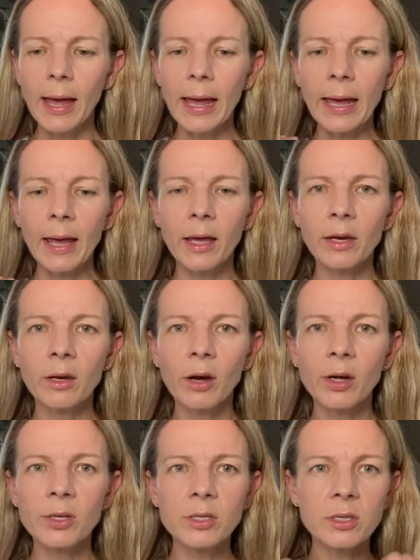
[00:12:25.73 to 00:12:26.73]
and
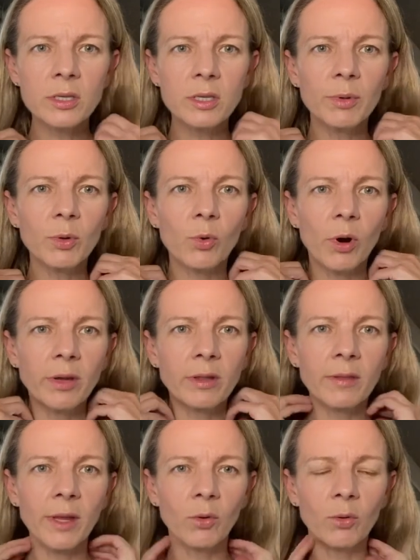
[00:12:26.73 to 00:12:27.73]
I was just a bit
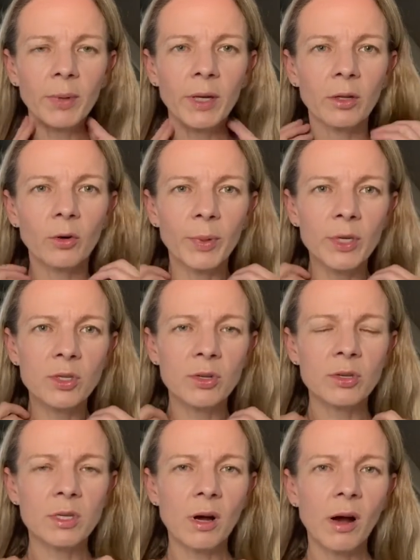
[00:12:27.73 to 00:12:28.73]
worried that would be a little bit
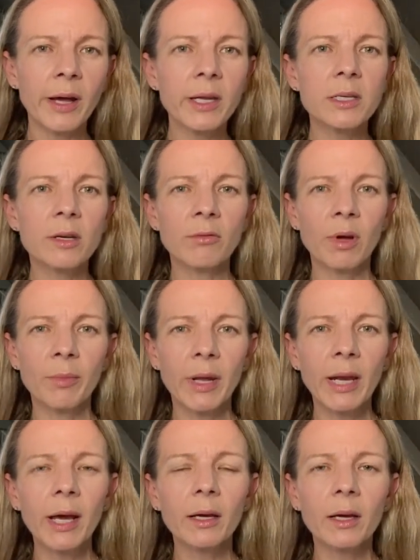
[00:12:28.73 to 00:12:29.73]
too tight around my
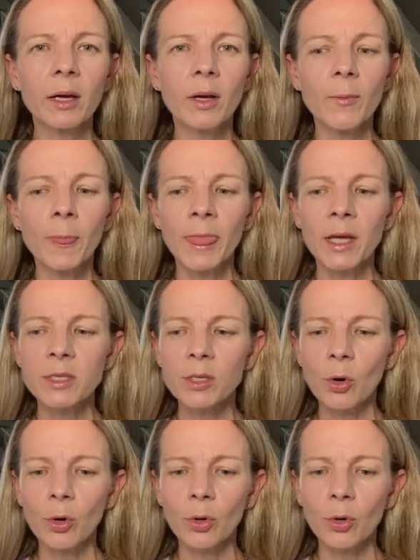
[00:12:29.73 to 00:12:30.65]
neck. So